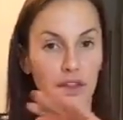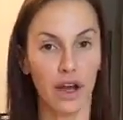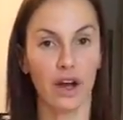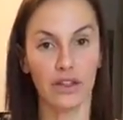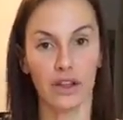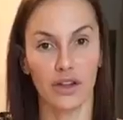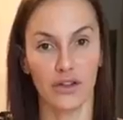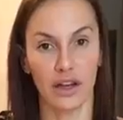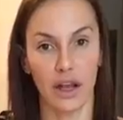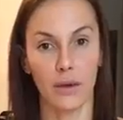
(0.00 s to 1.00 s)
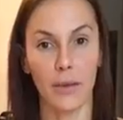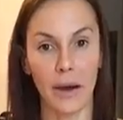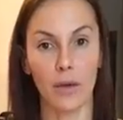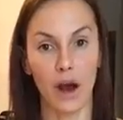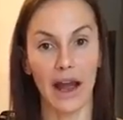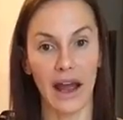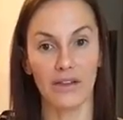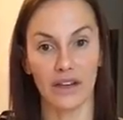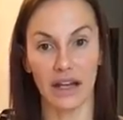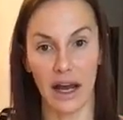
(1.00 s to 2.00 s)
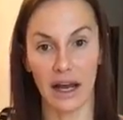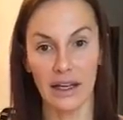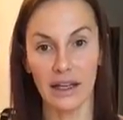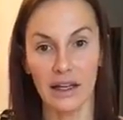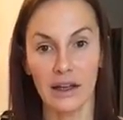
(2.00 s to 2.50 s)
on the other video about what I have at night,